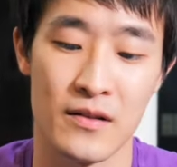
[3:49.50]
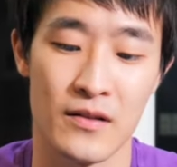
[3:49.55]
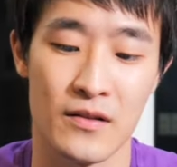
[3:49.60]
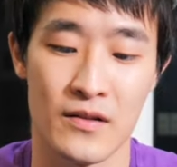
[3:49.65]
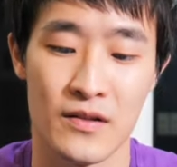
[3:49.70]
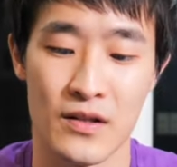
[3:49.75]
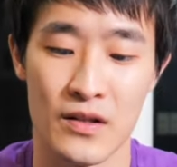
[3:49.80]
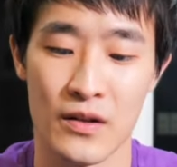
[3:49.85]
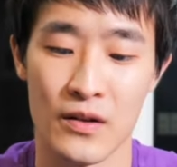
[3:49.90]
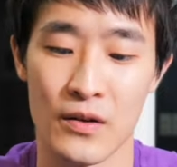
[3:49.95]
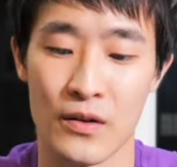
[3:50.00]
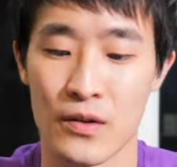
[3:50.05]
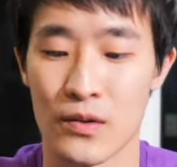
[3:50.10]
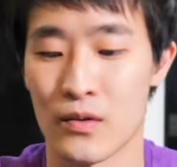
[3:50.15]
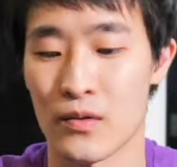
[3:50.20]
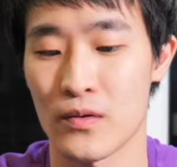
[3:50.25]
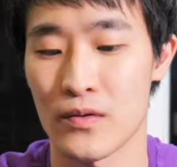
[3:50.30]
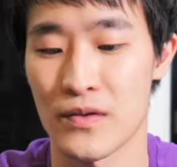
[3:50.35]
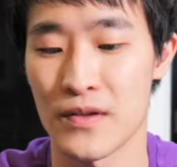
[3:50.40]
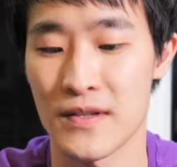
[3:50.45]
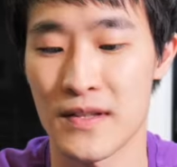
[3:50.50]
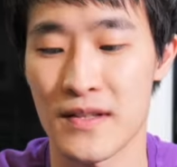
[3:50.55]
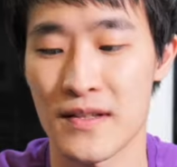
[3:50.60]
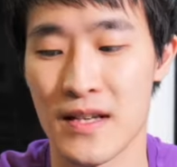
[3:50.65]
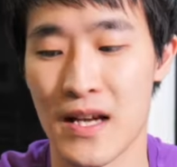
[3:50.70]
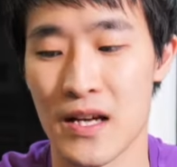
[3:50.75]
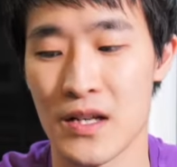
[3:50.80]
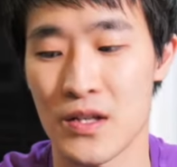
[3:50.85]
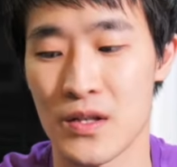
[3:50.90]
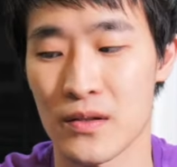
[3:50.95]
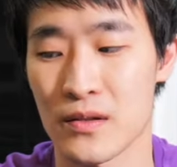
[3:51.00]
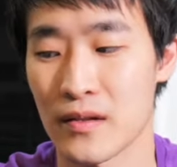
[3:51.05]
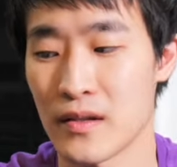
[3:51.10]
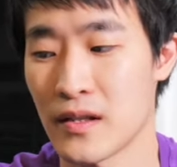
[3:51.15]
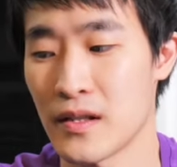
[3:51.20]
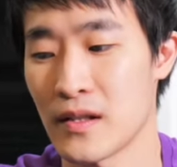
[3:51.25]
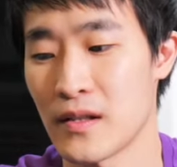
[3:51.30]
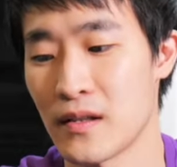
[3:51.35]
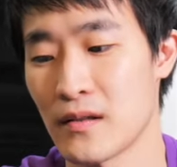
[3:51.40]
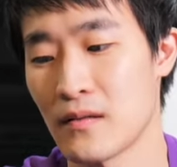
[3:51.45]
So this is
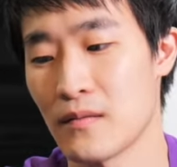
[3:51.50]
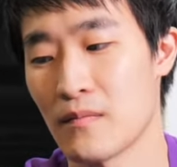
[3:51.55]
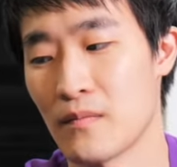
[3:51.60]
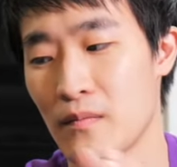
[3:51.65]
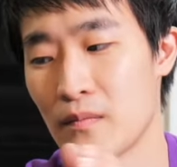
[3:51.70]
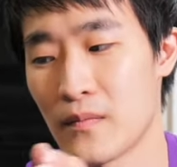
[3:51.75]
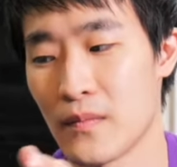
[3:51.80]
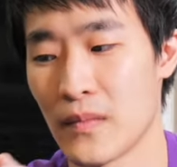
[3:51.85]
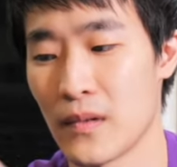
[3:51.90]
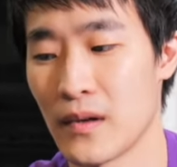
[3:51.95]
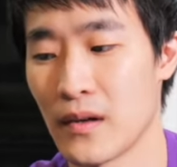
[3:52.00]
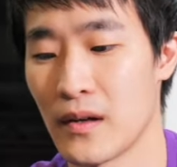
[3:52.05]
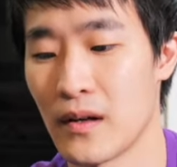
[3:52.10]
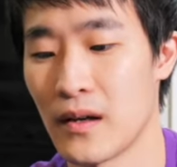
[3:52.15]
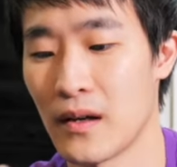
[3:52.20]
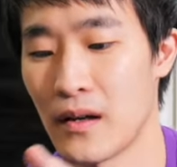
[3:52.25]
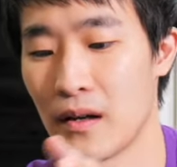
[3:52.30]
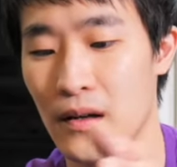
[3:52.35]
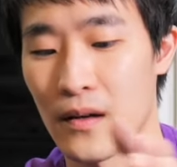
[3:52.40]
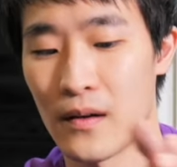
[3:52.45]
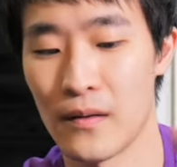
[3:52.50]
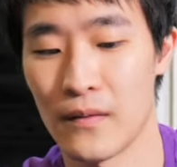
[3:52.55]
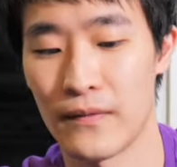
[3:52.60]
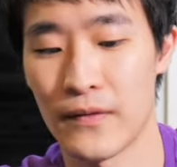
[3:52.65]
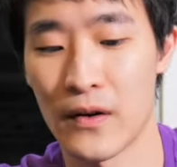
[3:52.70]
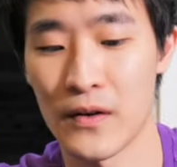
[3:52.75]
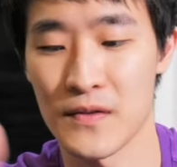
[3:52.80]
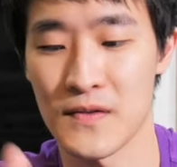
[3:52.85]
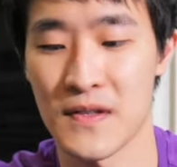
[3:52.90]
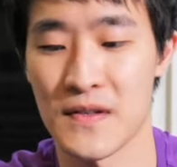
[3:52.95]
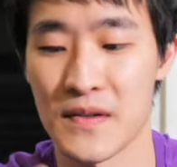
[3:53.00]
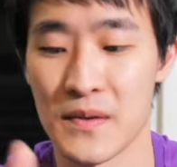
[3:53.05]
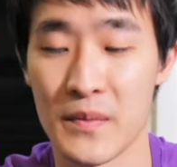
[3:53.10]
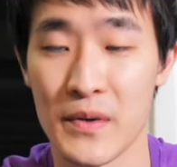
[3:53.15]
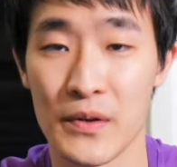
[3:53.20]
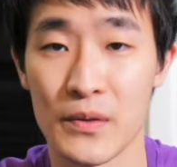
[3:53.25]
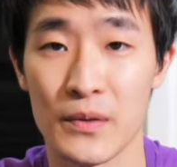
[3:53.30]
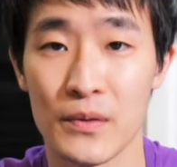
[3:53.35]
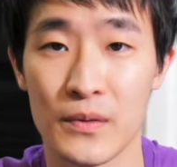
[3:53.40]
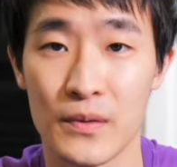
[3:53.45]
actually falls in the
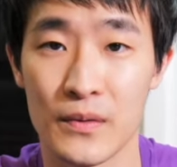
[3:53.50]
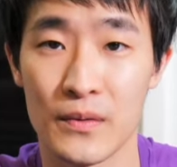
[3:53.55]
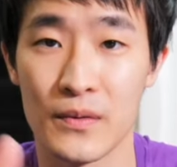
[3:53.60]
middle.